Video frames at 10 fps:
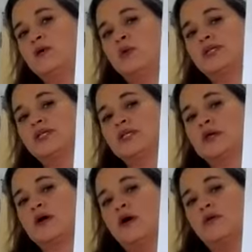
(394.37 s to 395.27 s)
which is
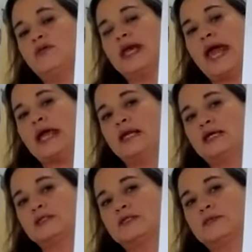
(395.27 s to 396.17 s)
called the
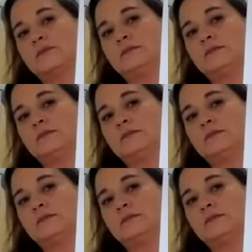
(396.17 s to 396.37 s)
anus.